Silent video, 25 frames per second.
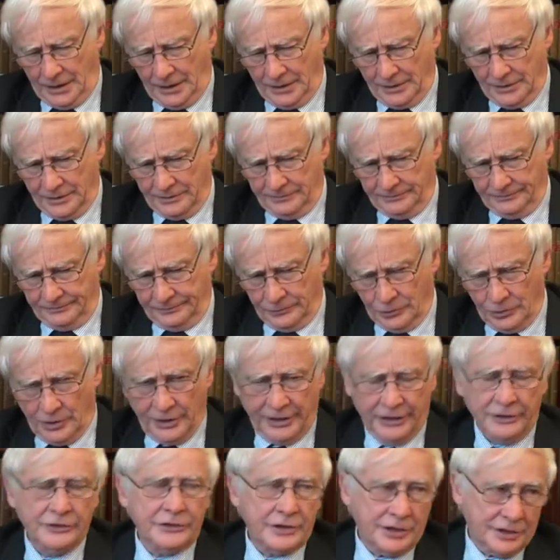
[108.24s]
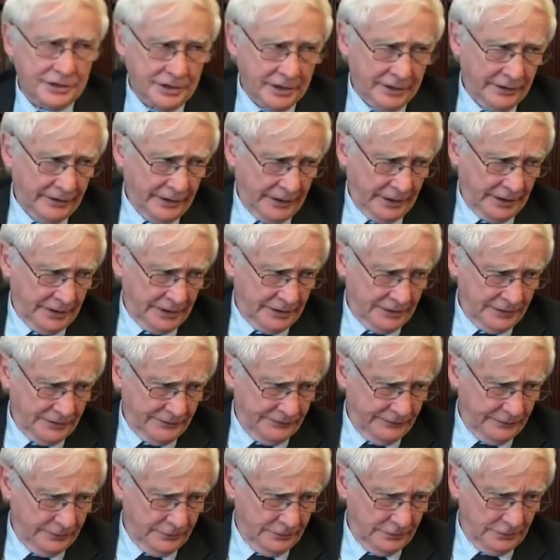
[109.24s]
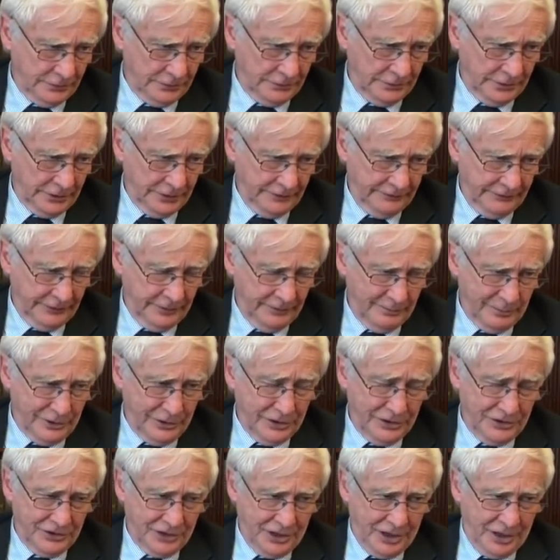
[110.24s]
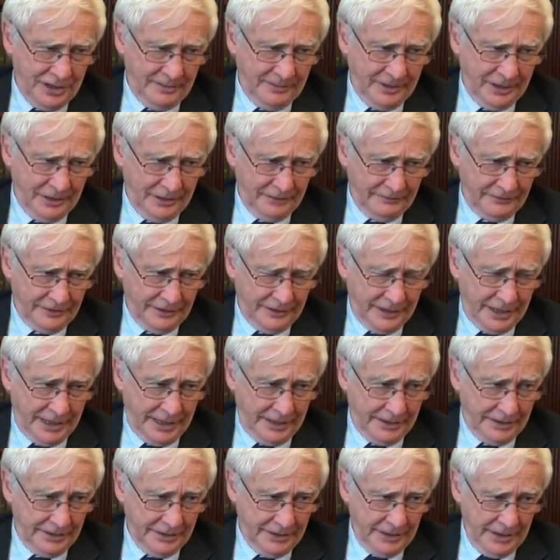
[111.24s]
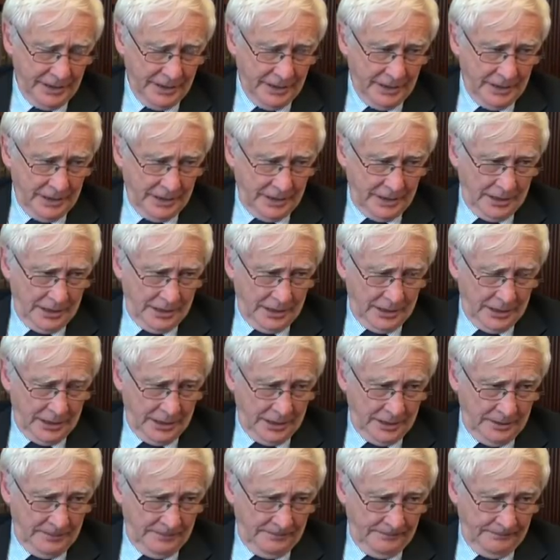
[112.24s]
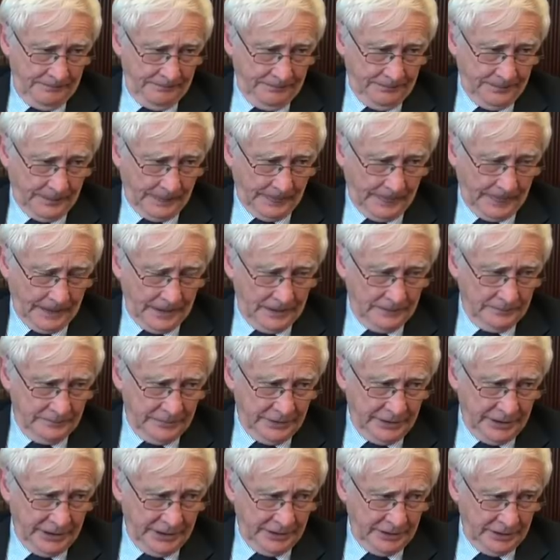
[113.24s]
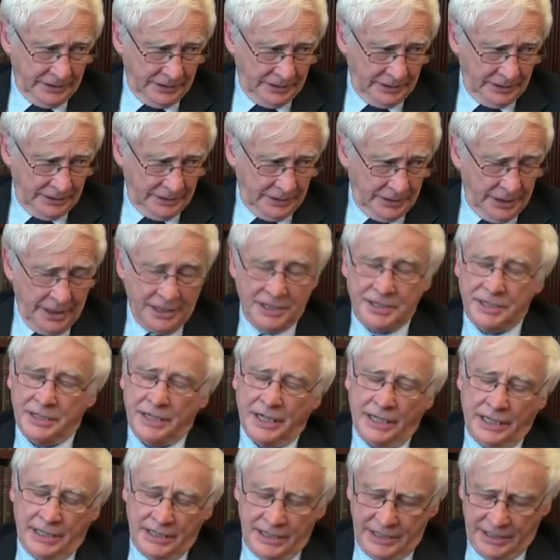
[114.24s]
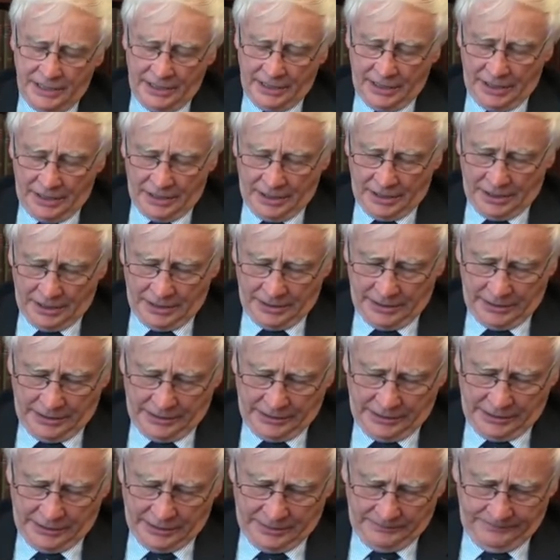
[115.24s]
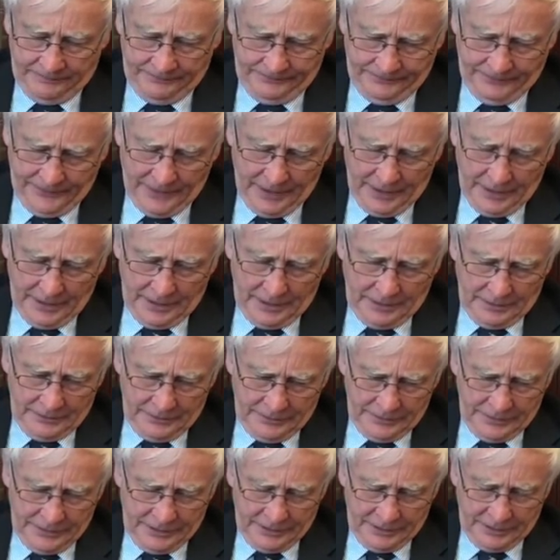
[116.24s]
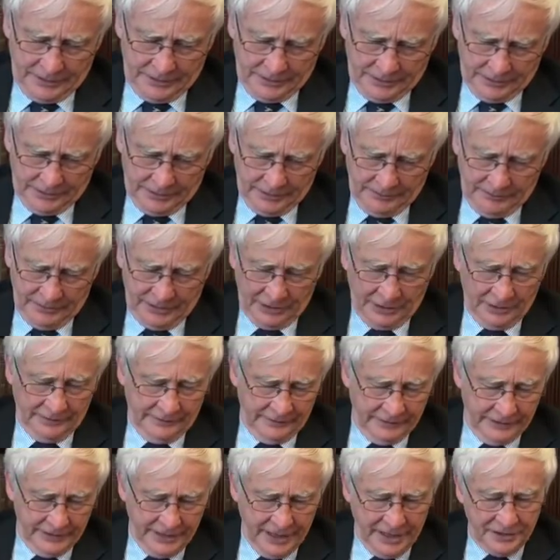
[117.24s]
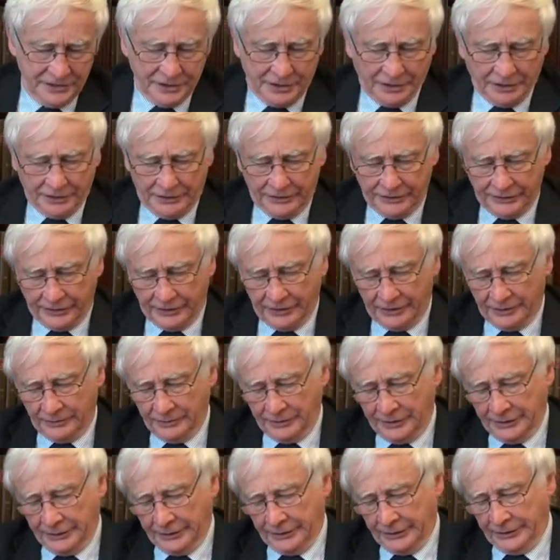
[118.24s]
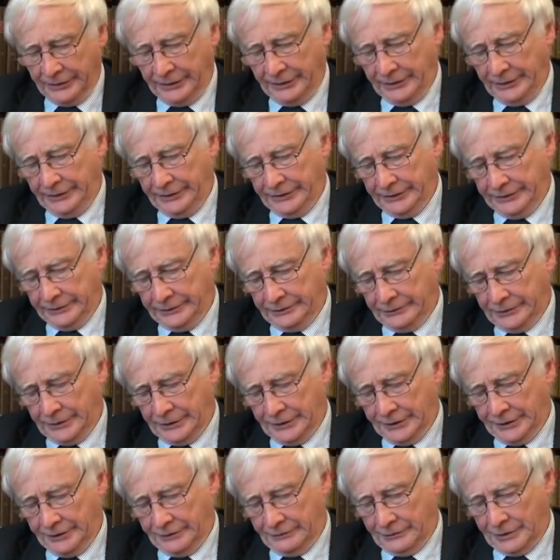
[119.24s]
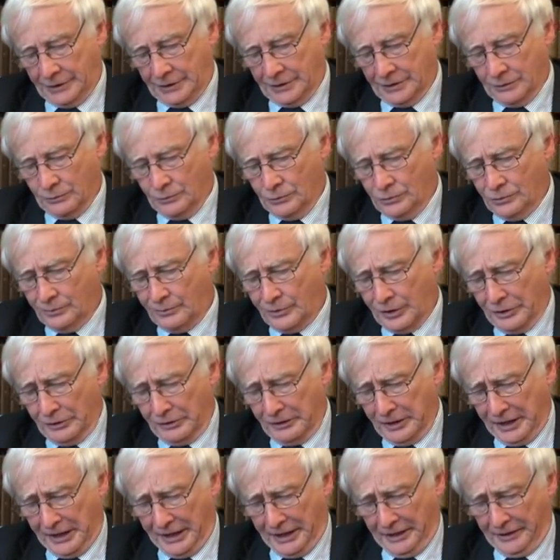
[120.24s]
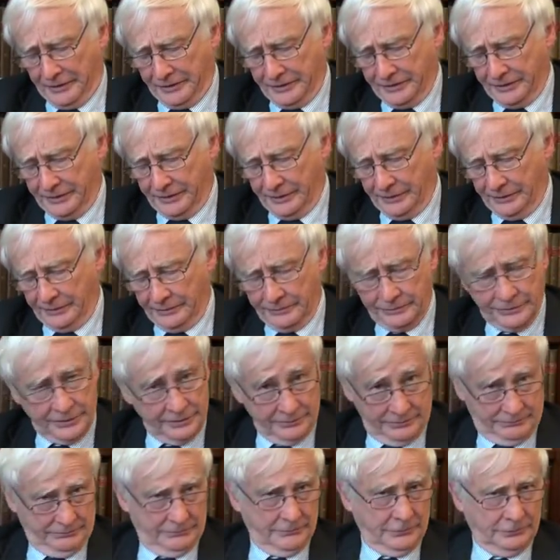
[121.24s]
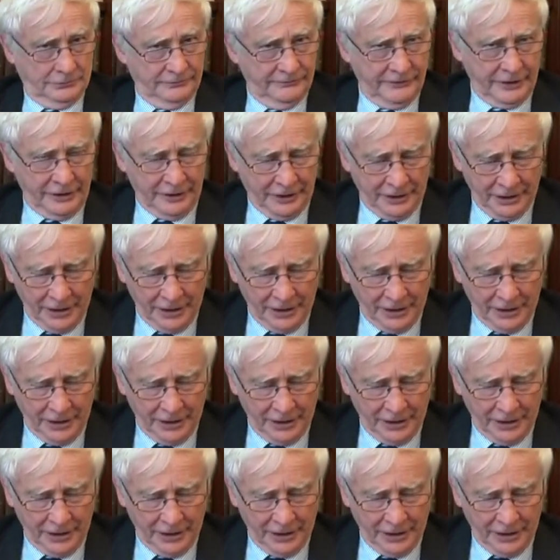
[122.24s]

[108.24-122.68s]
some quite interesting things for the British Army after that. But in 1980, I was in the middle of the desert when the Iran-Iraq war broke out, and it was all very